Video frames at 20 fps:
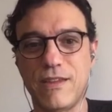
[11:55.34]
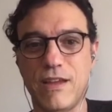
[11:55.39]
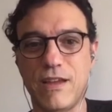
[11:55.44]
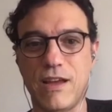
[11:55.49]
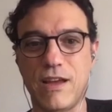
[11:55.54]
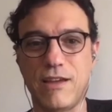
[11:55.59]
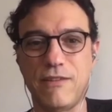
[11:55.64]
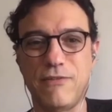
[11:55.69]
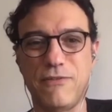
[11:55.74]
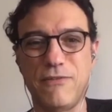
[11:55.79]

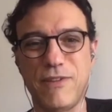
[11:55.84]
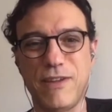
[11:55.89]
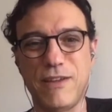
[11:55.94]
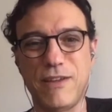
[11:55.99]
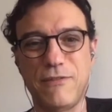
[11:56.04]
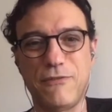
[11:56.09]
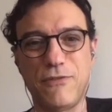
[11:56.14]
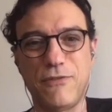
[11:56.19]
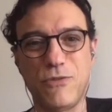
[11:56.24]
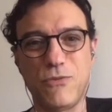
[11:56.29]
I I
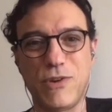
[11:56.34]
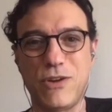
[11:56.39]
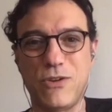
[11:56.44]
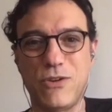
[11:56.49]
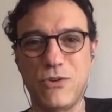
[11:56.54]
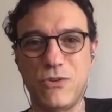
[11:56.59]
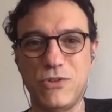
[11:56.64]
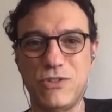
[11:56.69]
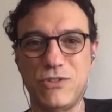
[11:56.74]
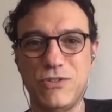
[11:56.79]
feel I
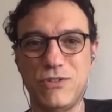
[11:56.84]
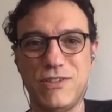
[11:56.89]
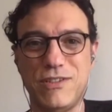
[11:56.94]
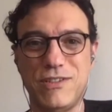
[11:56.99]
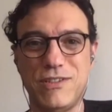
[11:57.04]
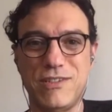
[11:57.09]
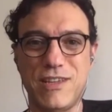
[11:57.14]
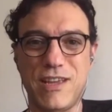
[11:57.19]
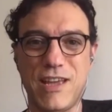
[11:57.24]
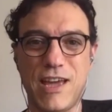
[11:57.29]
go into
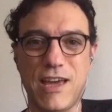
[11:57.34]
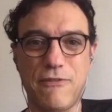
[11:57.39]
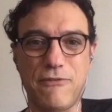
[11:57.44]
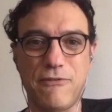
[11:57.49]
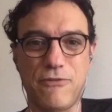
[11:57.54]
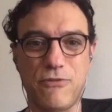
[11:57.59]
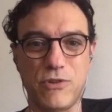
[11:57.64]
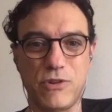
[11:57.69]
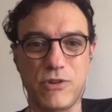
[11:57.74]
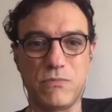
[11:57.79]
this
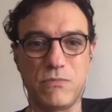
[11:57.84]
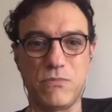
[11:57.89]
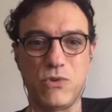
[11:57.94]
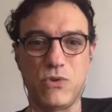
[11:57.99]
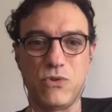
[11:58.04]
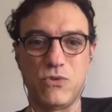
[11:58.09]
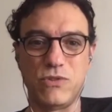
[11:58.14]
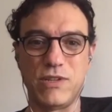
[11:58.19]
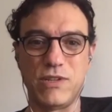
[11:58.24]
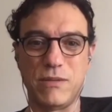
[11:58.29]
effort
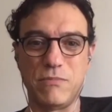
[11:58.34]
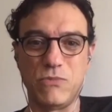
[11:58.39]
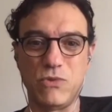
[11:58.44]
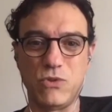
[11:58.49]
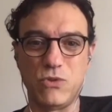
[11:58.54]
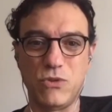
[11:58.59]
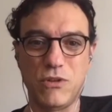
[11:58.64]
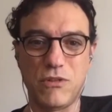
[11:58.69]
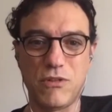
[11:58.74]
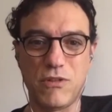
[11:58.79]
mode. I'm
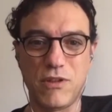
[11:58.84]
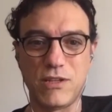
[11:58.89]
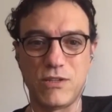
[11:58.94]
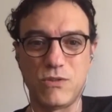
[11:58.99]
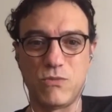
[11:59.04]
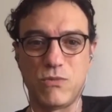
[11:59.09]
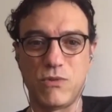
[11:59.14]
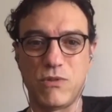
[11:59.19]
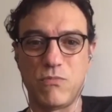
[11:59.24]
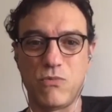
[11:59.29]
doing things
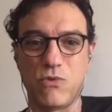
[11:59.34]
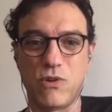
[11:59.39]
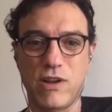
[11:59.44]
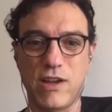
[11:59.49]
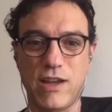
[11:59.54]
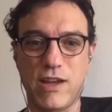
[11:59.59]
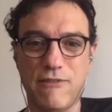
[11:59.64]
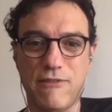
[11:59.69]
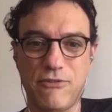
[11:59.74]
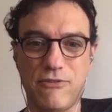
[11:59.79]
with more
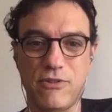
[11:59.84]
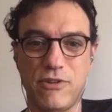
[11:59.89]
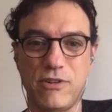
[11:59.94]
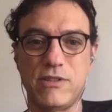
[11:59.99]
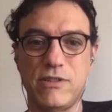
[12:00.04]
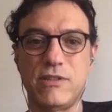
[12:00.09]
effort.